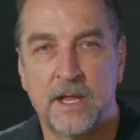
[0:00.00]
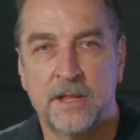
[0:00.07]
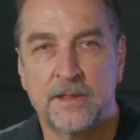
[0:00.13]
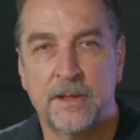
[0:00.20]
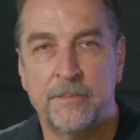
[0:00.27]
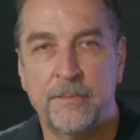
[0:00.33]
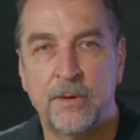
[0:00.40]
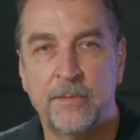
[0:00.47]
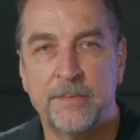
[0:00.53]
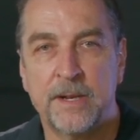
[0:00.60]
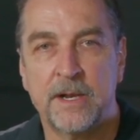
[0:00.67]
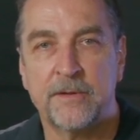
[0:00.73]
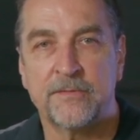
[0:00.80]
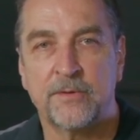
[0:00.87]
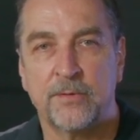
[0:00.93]
the
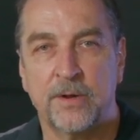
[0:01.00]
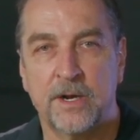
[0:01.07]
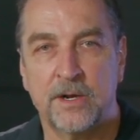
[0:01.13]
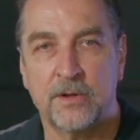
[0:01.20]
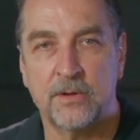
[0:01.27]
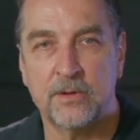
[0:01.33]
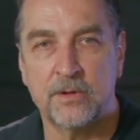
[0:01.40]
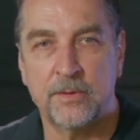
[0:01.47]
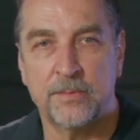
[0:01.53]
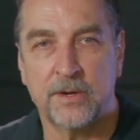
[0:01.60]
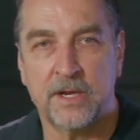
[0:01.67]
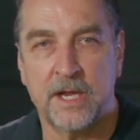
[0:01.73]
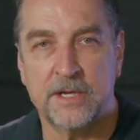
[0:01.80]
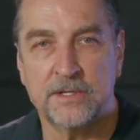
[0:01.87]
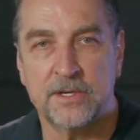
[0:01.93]
movement of critical
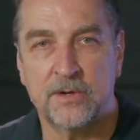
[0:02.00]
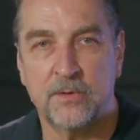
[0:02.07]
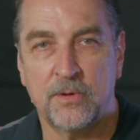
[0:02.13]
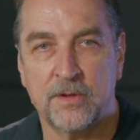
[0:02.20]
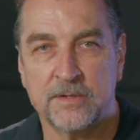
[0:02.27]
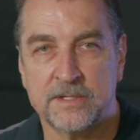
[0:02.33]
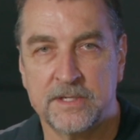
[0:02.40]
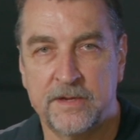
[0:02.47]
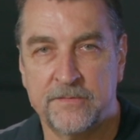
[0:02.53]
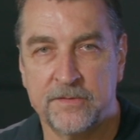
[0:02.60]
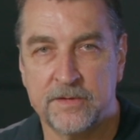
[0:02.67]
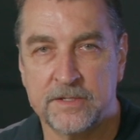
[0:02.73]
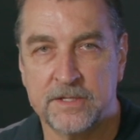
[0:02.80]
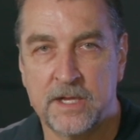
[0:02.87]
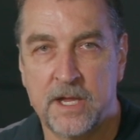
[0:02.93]
lubrication oil
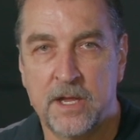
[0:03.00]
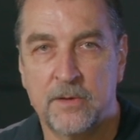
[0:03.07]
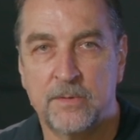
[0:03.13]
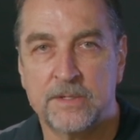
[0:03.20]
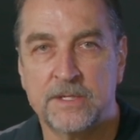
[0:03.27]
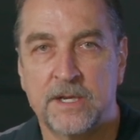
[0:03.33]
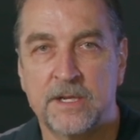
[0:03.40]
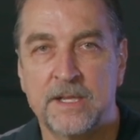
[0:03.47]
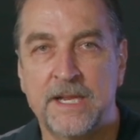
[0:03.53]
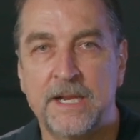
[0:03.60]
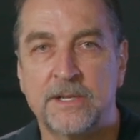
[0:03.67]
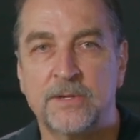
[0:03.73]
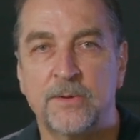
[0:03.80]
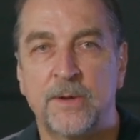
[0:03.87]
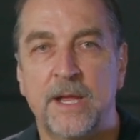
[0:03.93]
suffers, which can
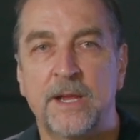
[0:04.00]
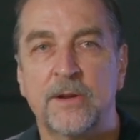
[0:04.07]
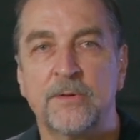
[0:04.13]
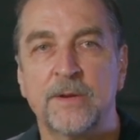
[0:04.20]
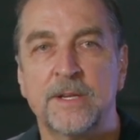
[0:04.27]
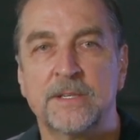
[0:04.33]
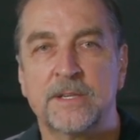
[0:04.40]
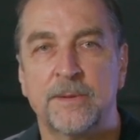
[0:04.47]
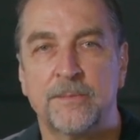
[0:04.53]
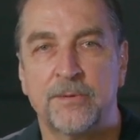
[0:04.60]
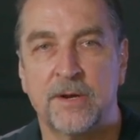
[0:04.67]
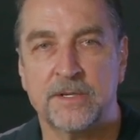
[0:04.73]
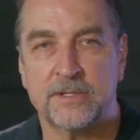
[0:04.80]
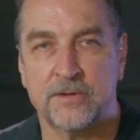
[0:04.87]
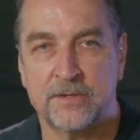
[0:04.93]
lead to increased
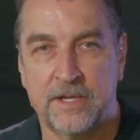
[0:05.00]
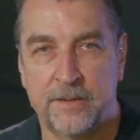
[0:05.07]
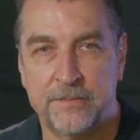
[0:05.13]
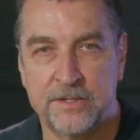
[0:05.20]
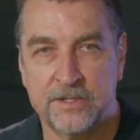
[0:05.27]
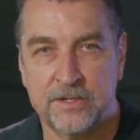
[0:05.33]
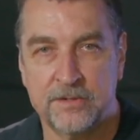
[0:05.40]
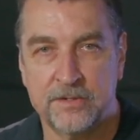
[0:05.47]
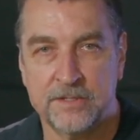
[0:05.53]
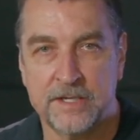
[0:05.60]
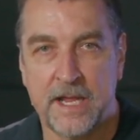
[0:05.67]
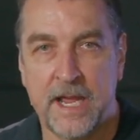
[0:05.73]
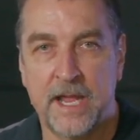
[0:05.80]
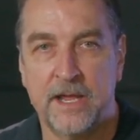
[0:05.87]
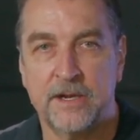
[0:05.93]
compressor temperatures
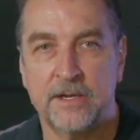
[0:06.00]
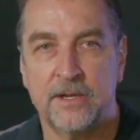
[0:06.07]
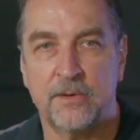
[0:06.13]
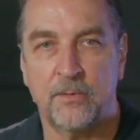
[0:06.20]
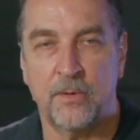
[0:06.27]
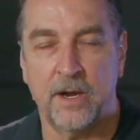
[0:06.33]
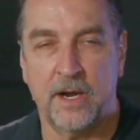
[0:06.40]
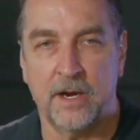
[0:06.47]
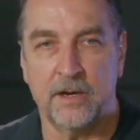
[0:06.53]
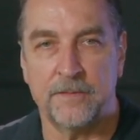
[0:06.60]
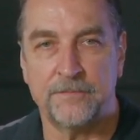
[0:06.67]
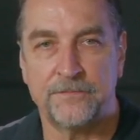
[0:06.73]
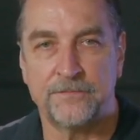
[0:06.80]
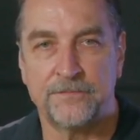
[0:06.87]
and wear.